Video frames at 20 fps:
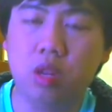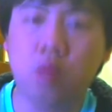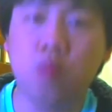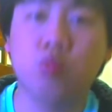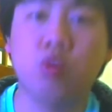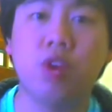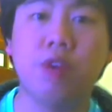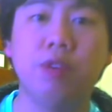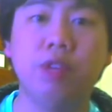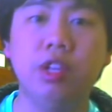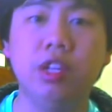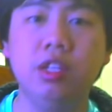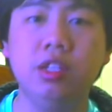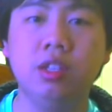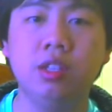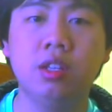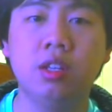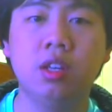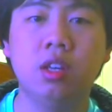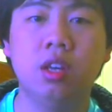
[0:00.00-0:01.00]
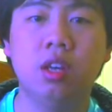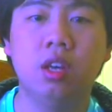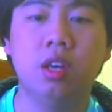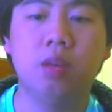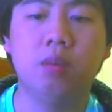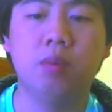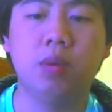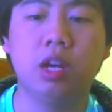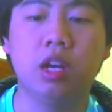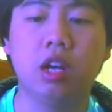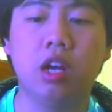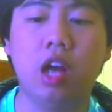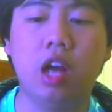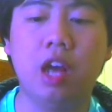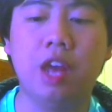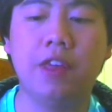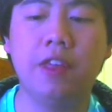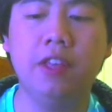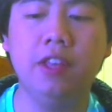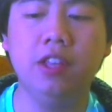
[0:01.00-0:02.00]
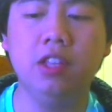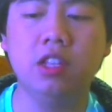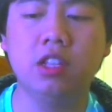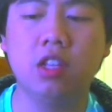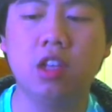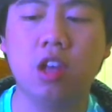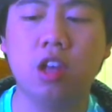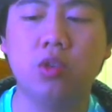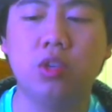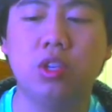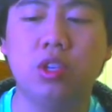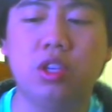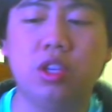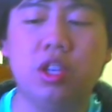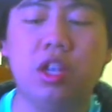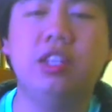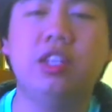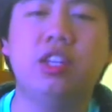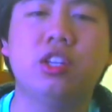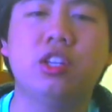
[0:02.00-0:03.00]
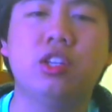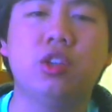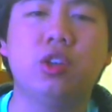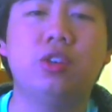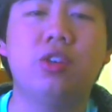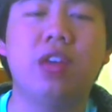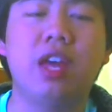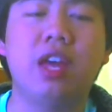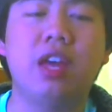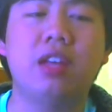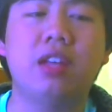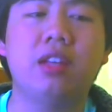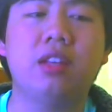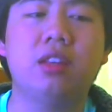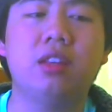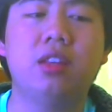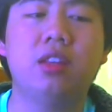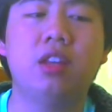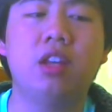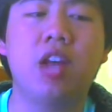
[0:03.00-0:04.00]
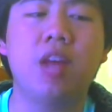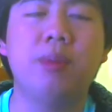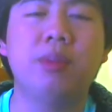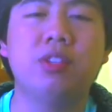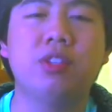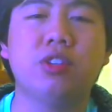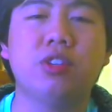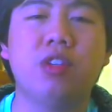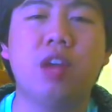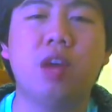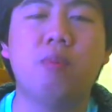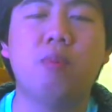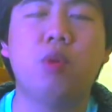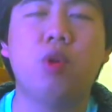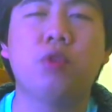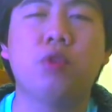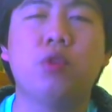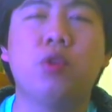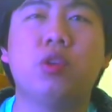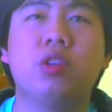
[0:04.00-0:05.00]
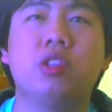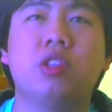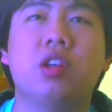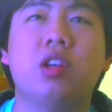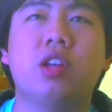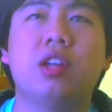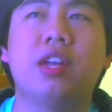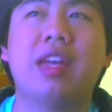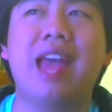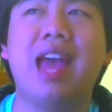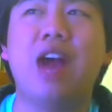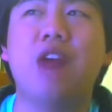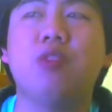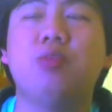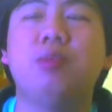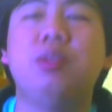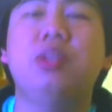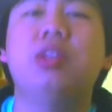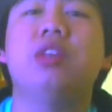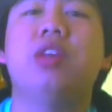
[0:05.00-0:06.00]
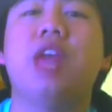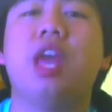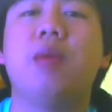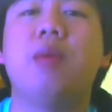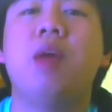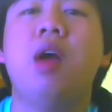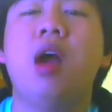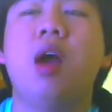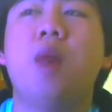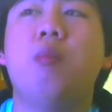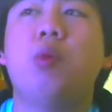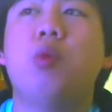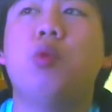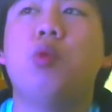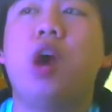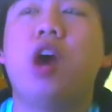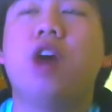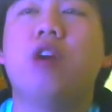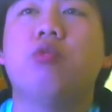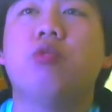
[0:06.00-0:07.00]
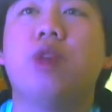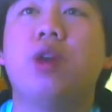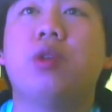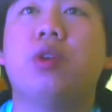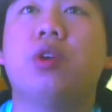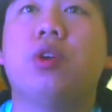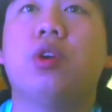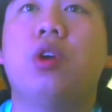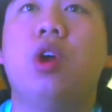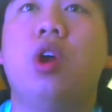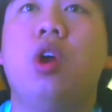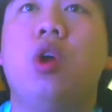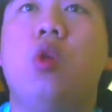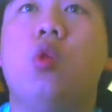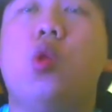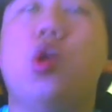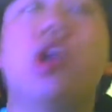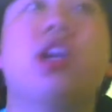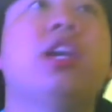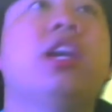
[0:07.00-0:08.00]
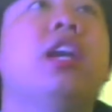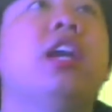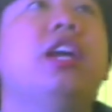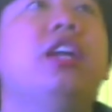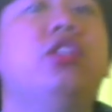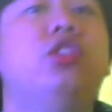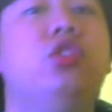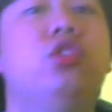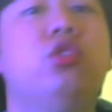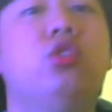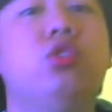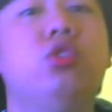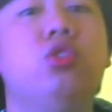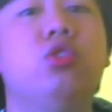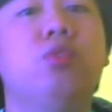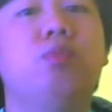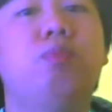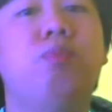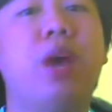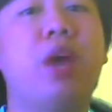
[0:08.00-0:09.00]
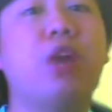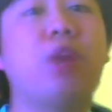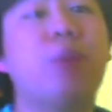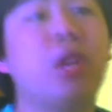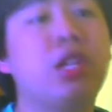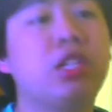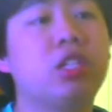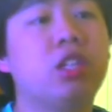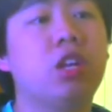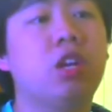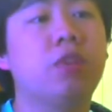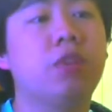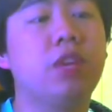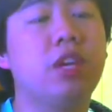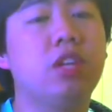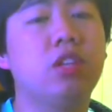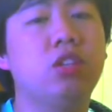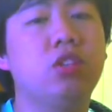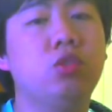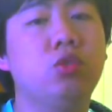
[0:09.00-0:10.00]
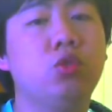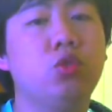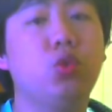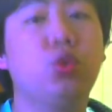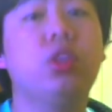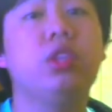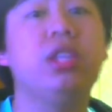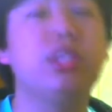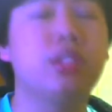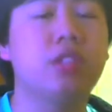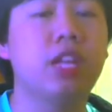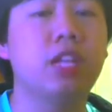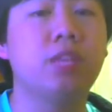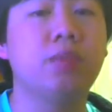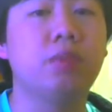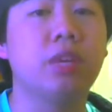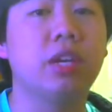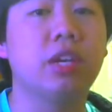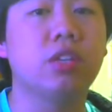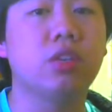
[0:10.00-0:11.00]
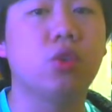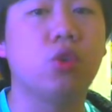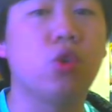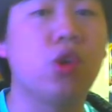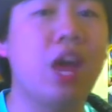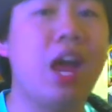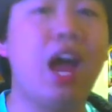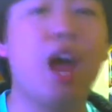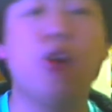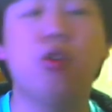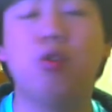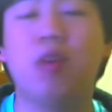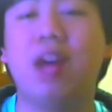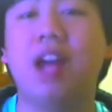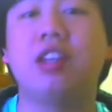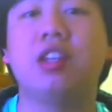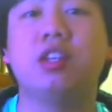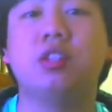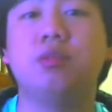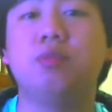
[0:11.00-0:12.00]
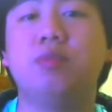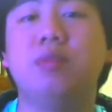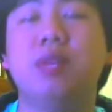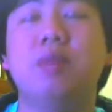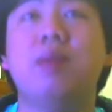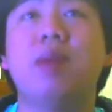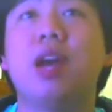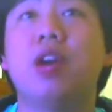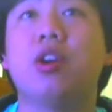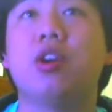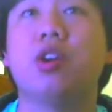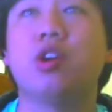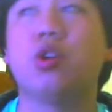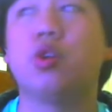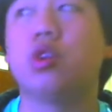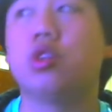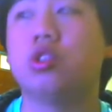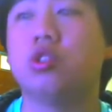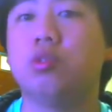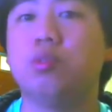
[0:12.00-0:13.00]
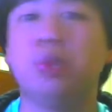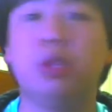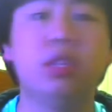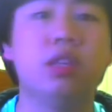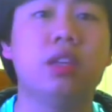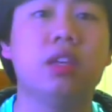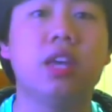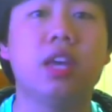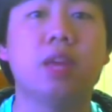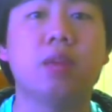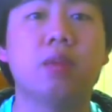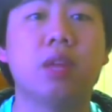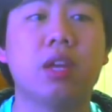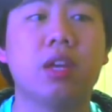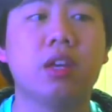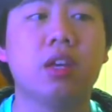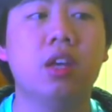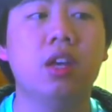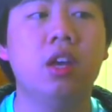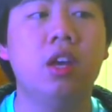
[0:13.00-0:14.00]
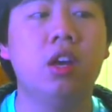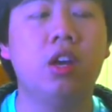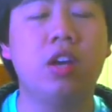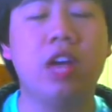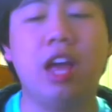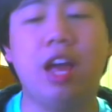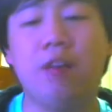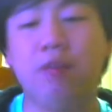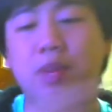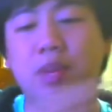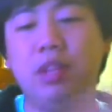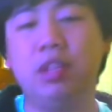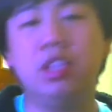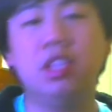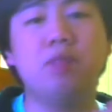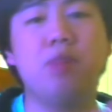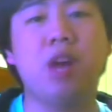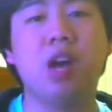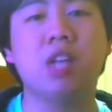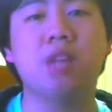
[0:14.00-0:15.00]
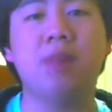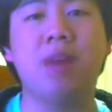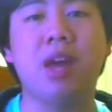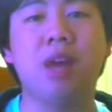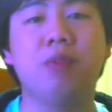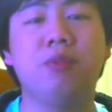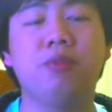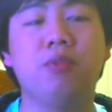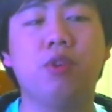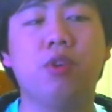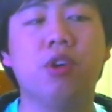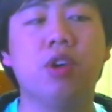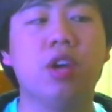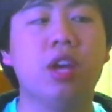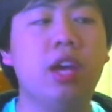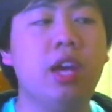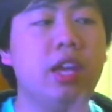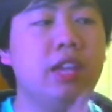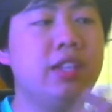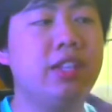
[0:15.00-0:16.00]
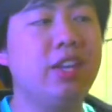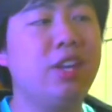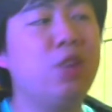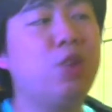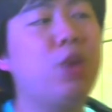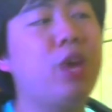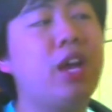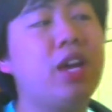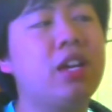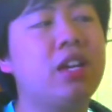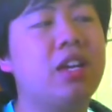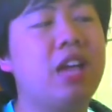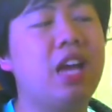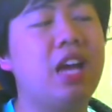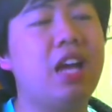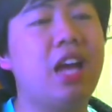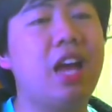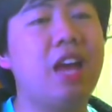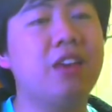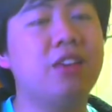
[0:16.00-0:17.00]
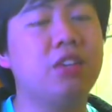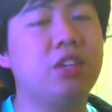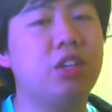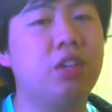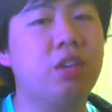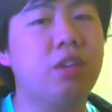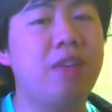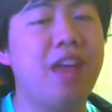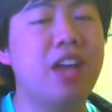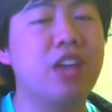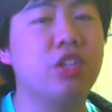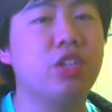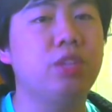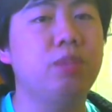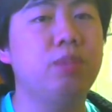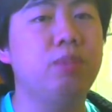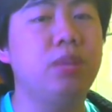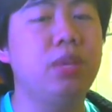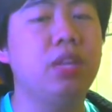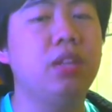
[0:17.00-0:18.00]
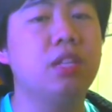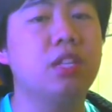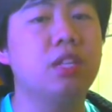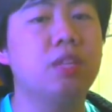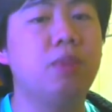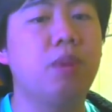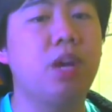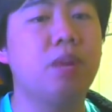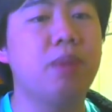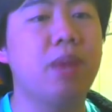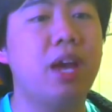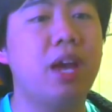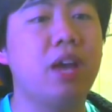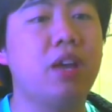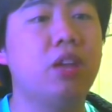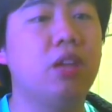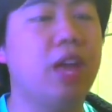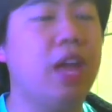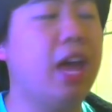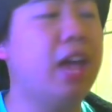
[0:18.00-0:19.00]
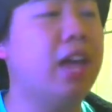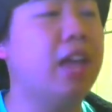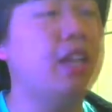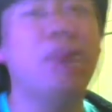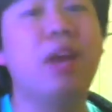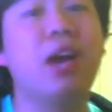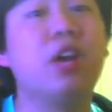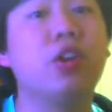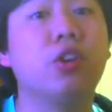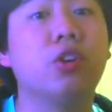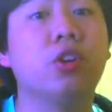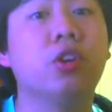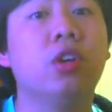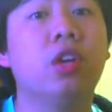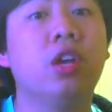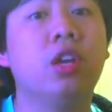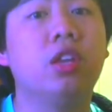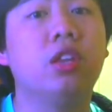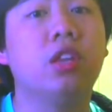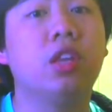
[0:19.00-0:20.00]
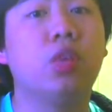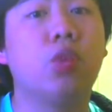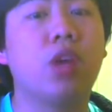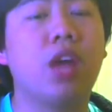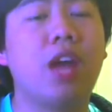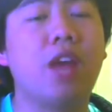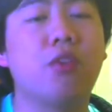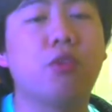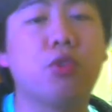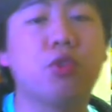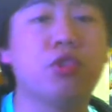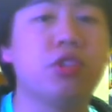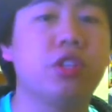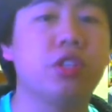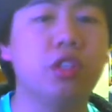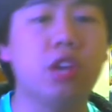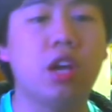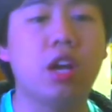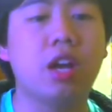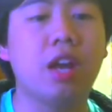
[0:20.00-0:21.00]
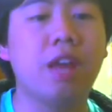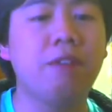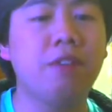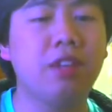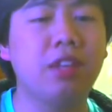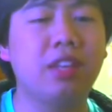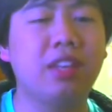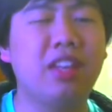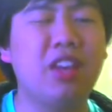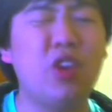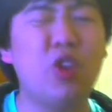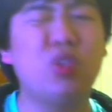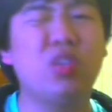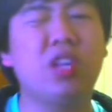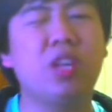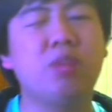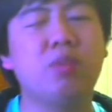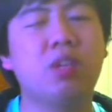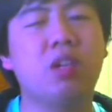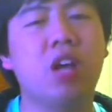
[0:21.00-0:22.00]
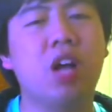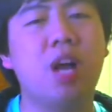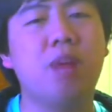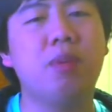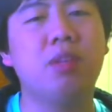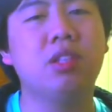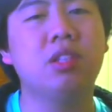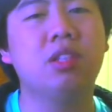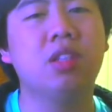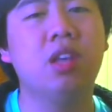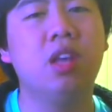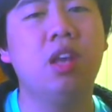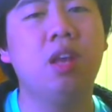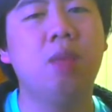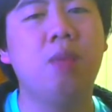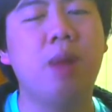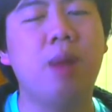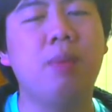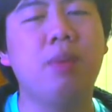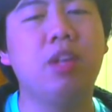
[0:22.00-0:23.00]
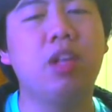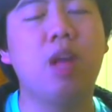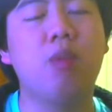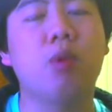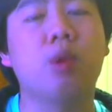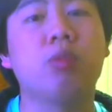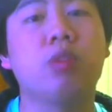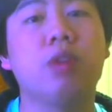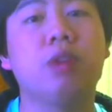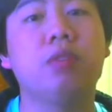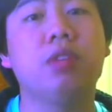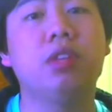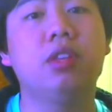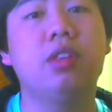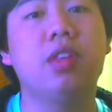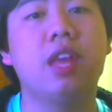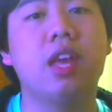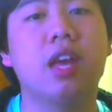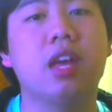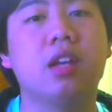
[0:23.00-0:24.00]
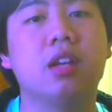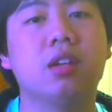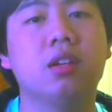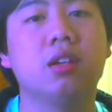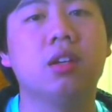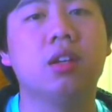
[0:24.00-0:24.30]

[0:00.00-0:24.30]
prevalent, but I think this is also a good idea so that like the comments are not more focused on like how to beat the game, but rather what can I do to better myself into doing these Let's Plays, or how I could be better in order to beat the game. Like, okay, I've beaten this boss battle before, is there a way I could have actually beaten this boss battle any better than what I originally done? I feel like those types of comments might be a lot more prevalent than,